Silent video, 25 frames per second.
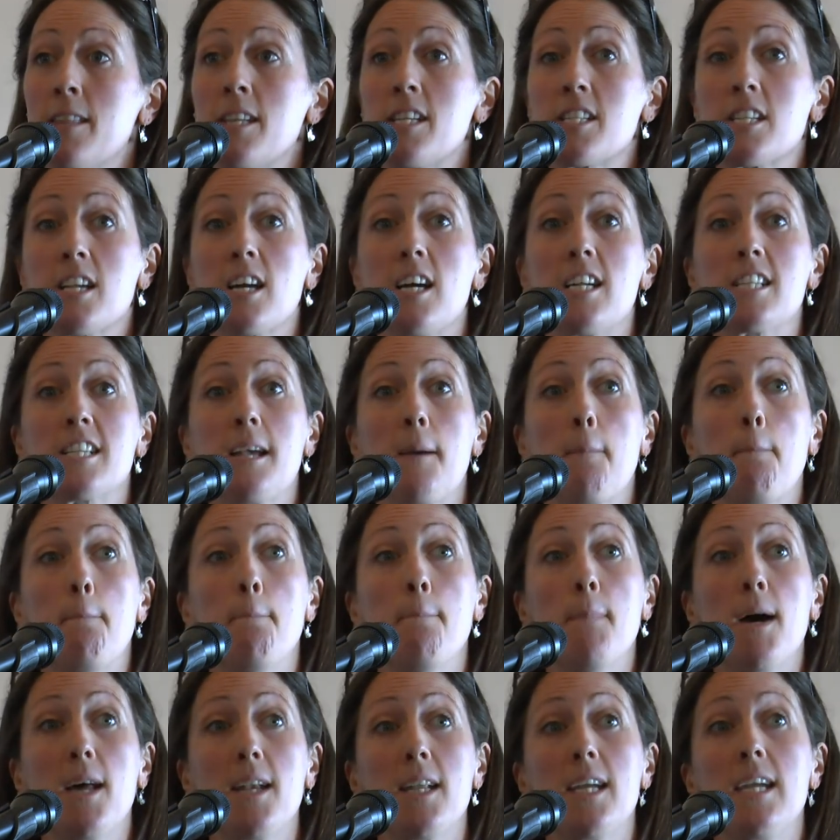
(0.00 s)
These guys have
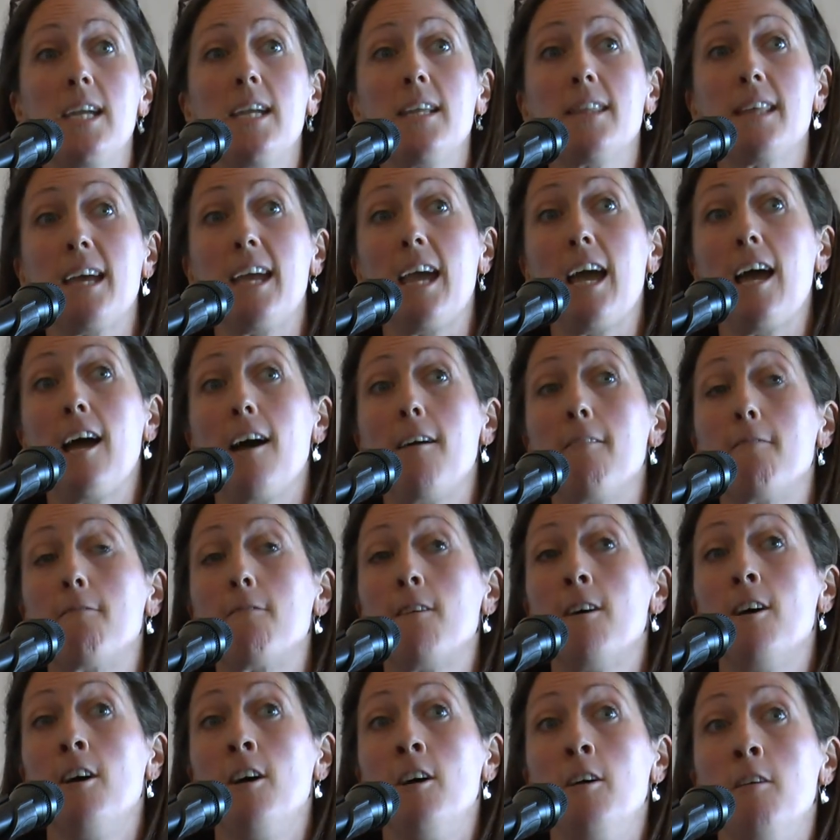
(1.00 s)
money, they
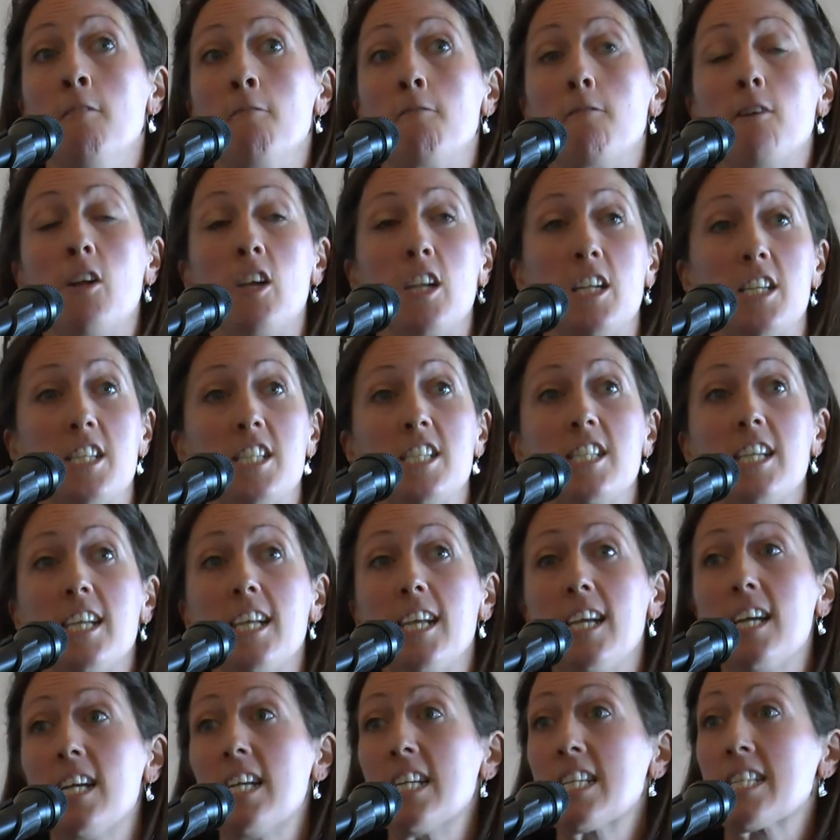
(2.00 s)
have
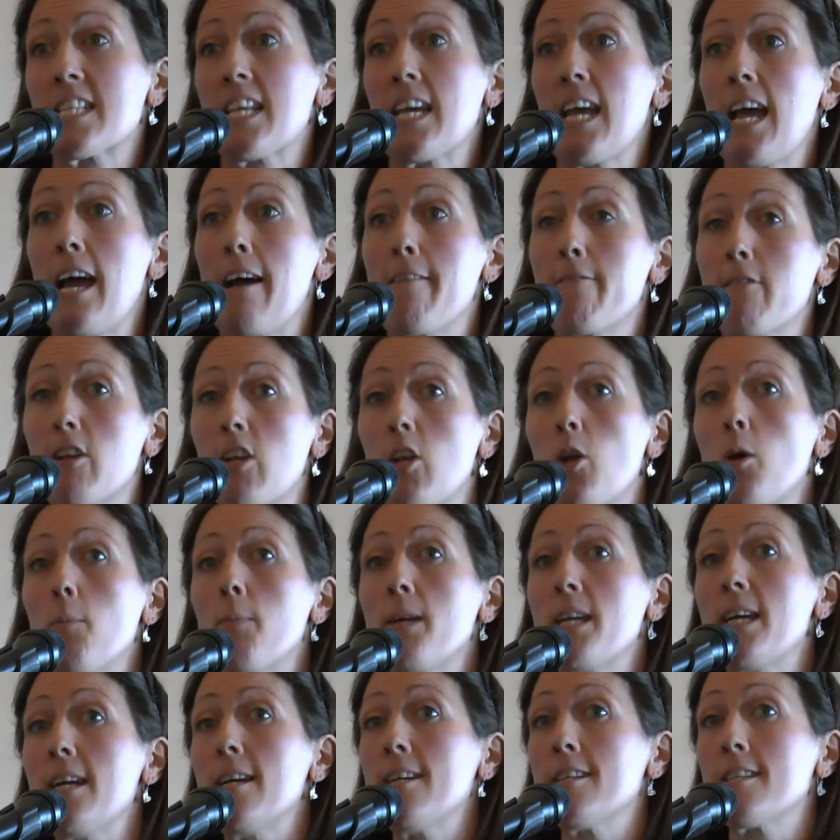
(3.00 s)
volunteers, they have
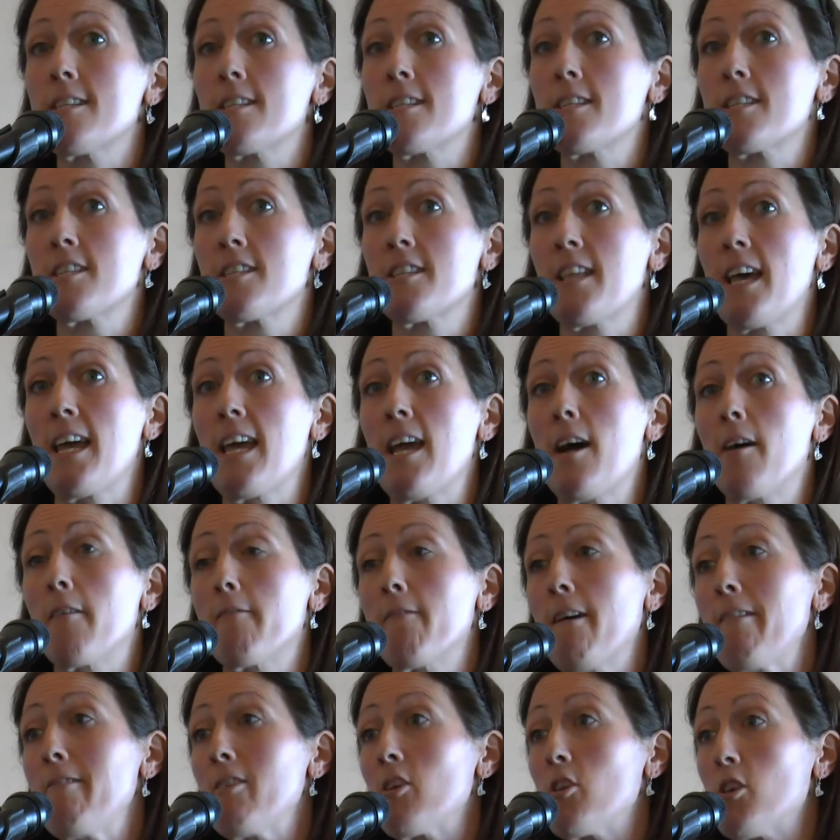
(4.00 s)
lobbyists, they are
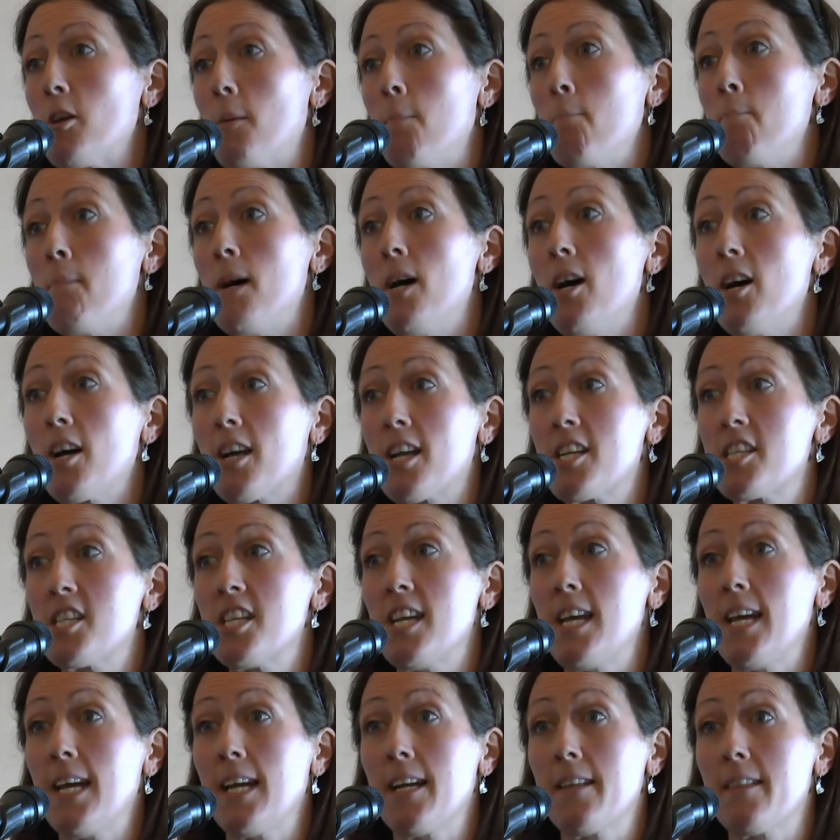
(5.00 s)
very good at
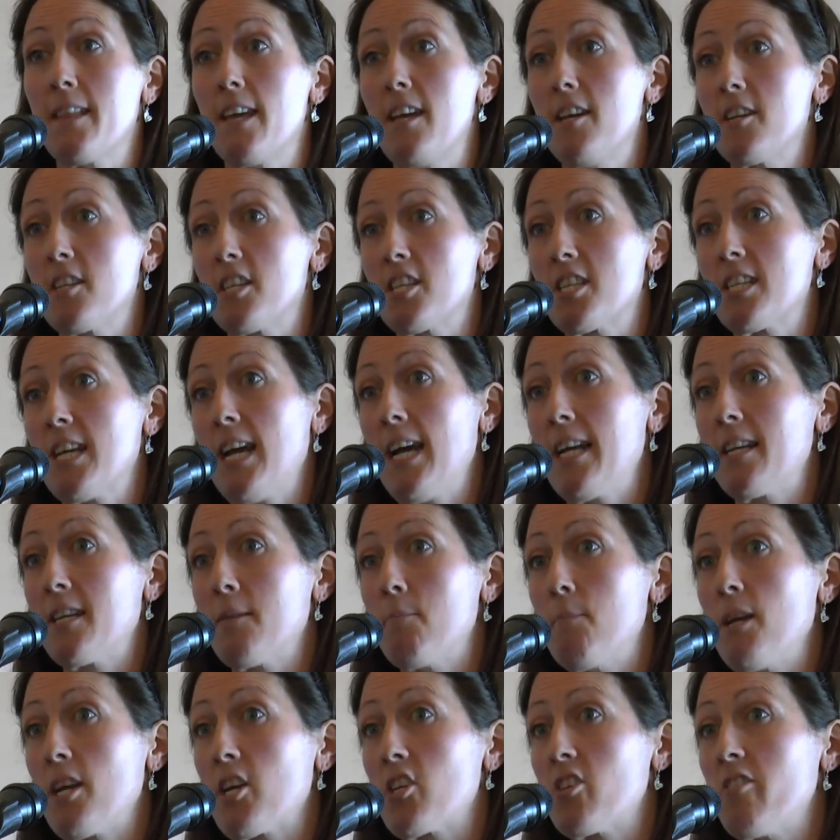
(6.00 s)
marketing, they understand
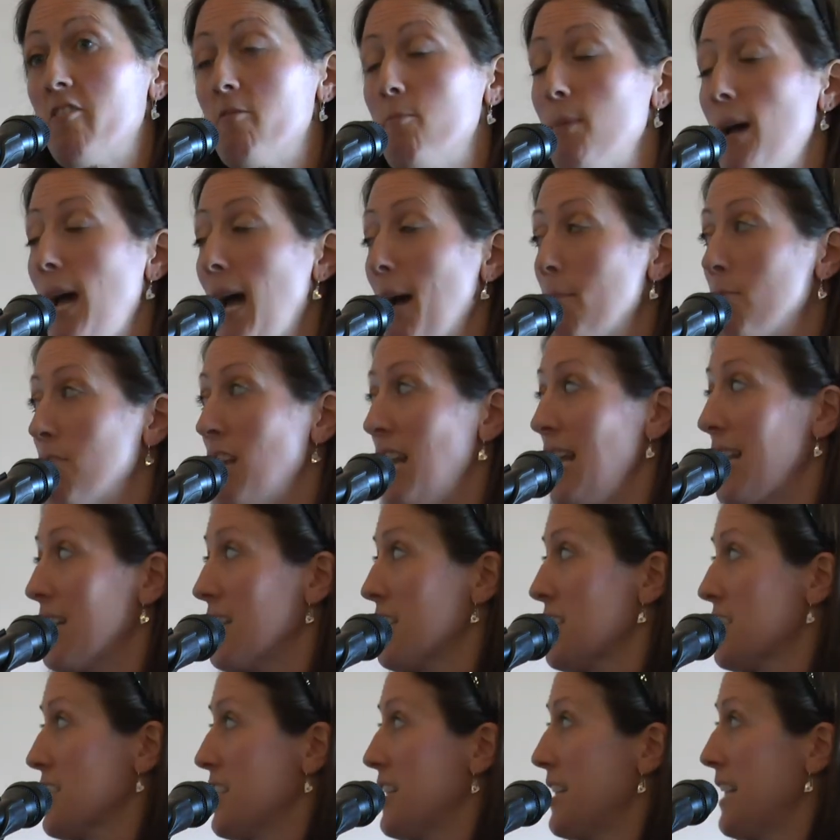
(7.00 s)
a picture of Pamela
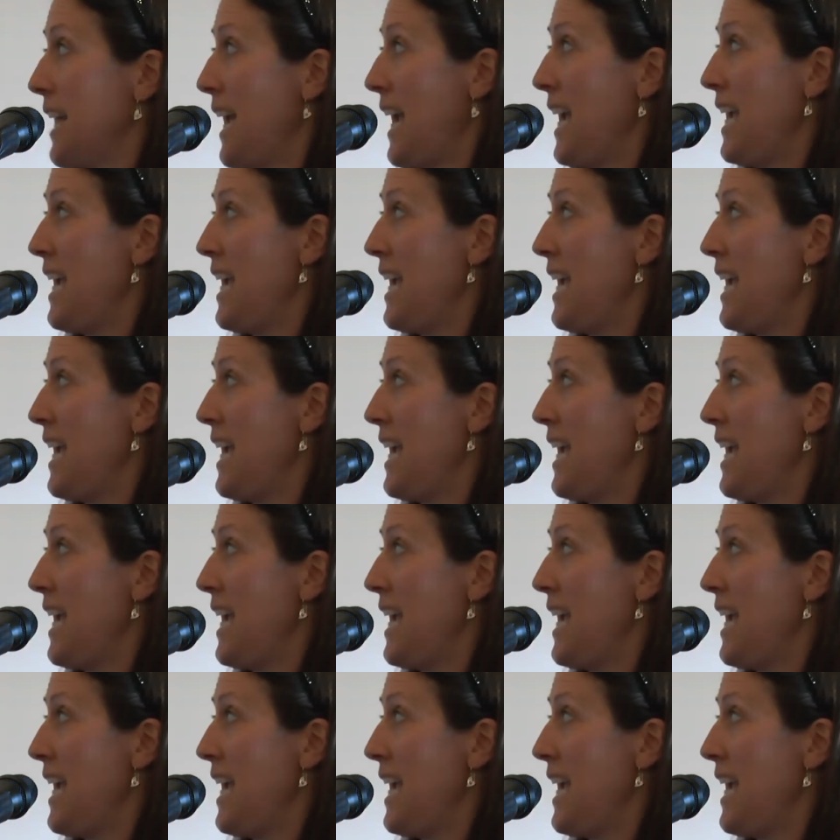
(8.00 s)
Anderson